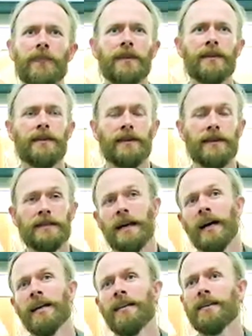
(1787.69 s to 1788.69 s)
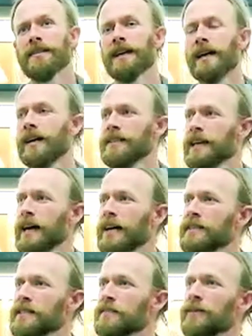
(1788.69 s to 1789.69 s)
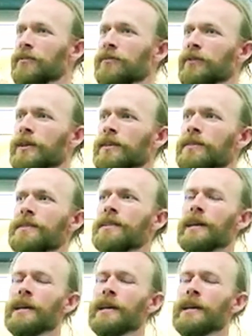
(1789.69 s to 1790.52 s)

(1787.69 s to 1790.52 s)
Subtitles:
this ionized gas that's being focused.